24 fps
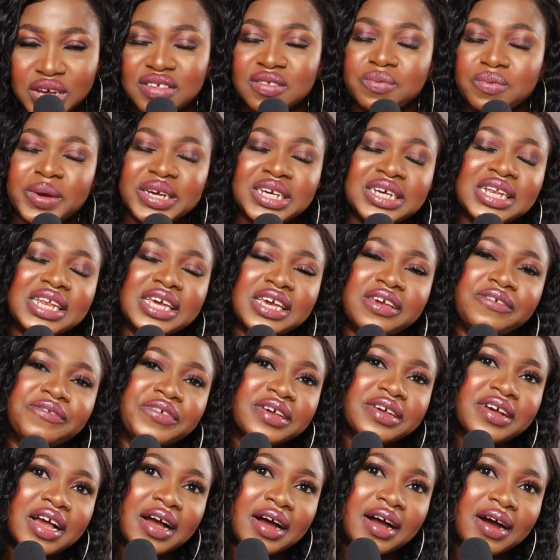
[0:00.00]
especially if
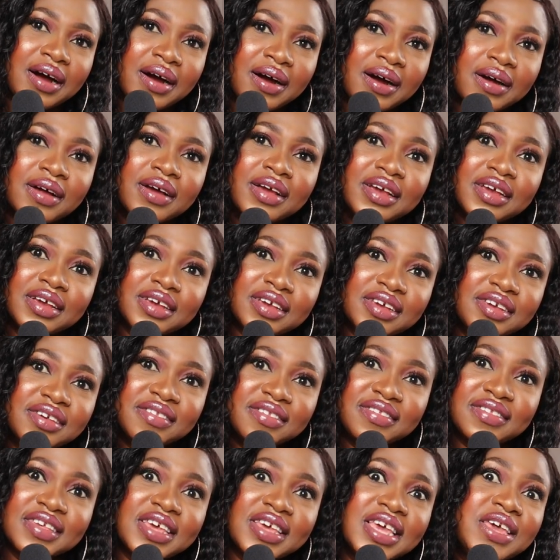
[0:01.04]
a car
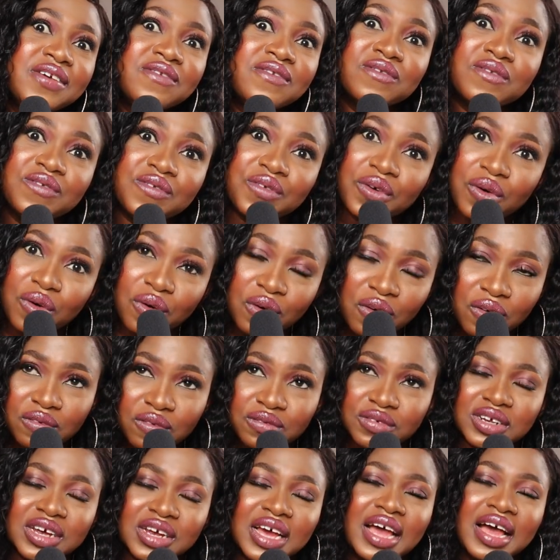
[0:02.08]
is
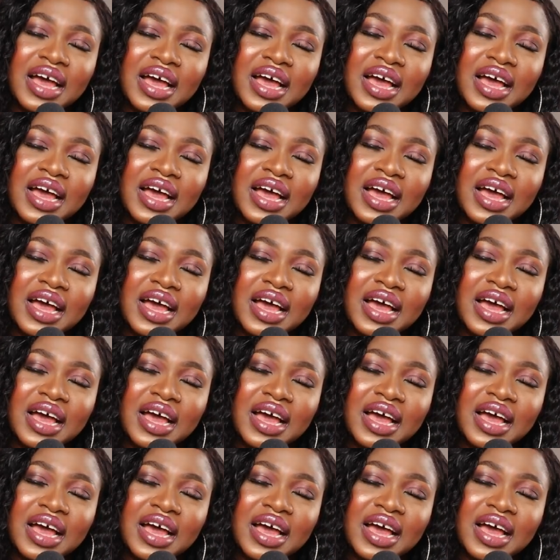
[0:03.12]
involved,